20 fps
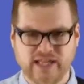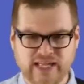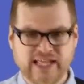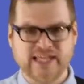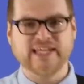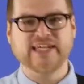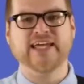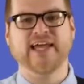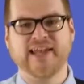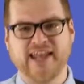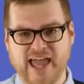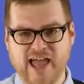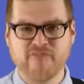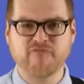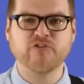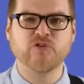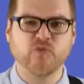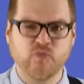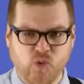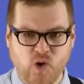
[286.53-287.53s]
And
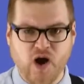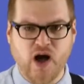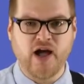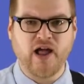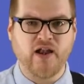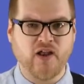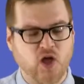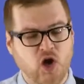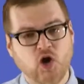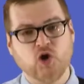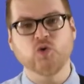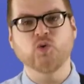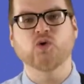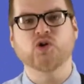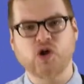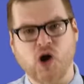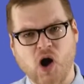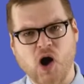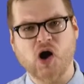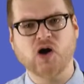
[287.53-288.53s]
everyone who
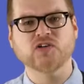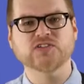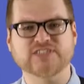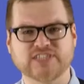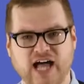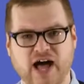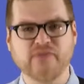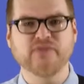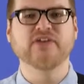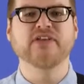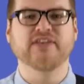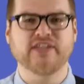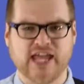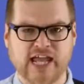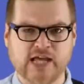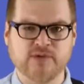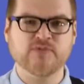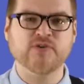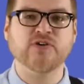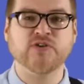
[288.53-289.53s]
calls on the
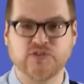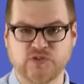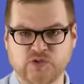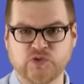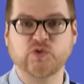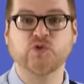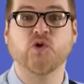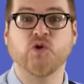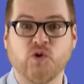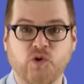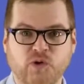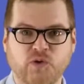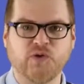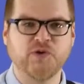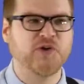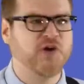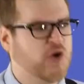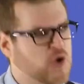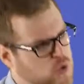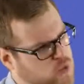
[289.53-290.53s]
name of the Lord,
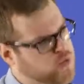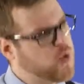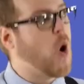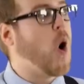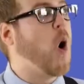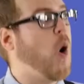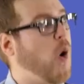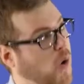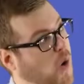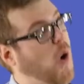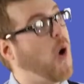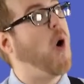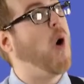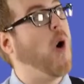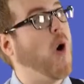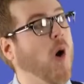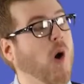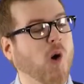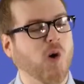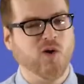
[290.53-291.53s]
whoa,
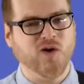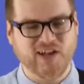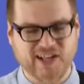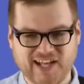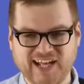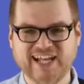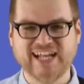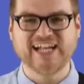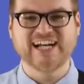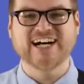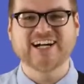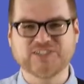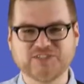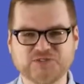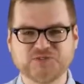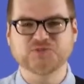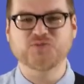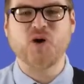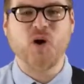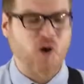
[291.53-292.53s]
oh,
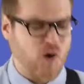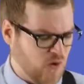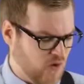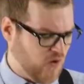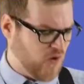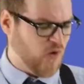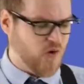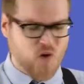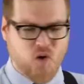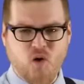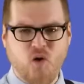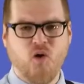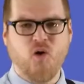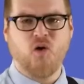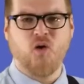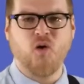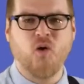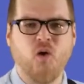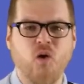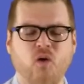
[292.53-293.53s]
whoa,
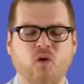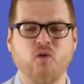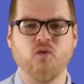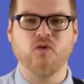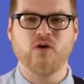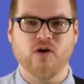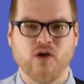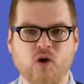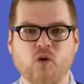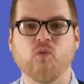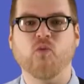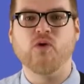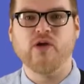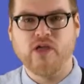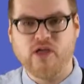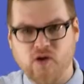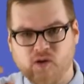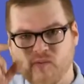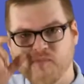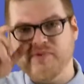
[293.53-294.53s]
oh, will
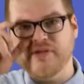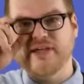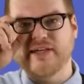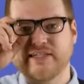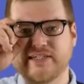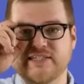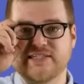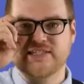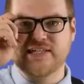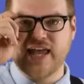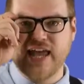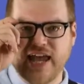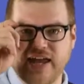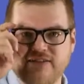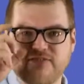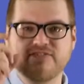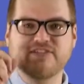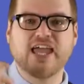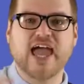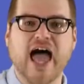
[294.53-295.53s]
be
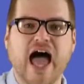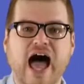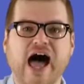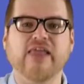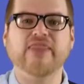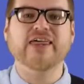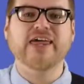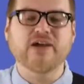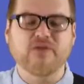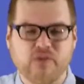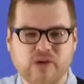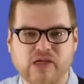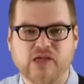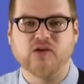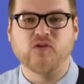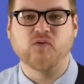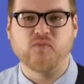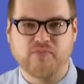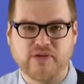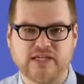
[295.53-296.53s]
saved. Yeah, they
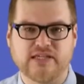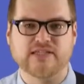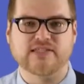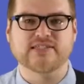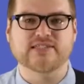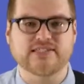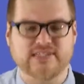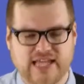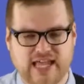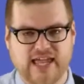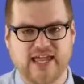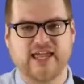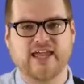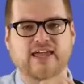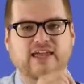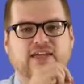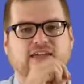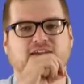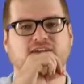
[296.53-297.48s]
will be saved.